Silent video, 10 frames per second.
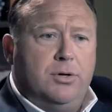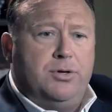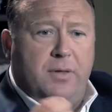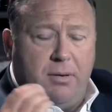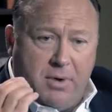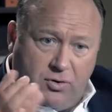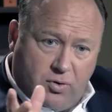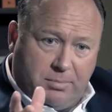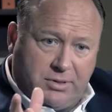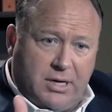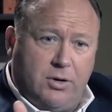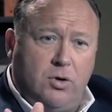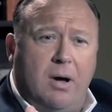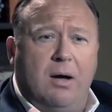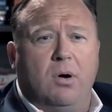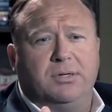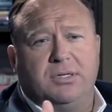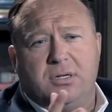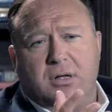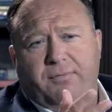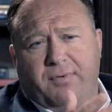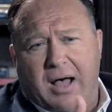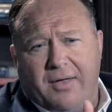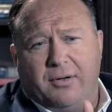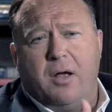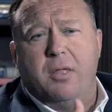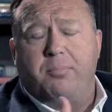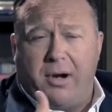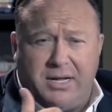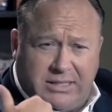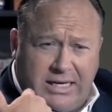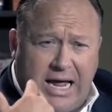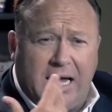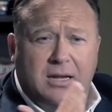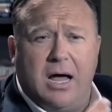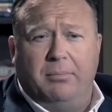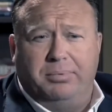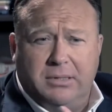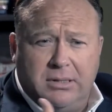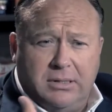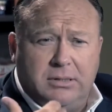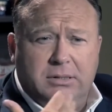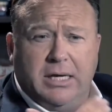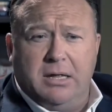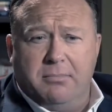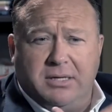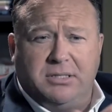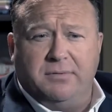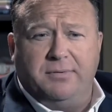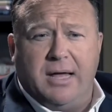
to then misrepresent who I was as a father, and the press ganged up in the midst of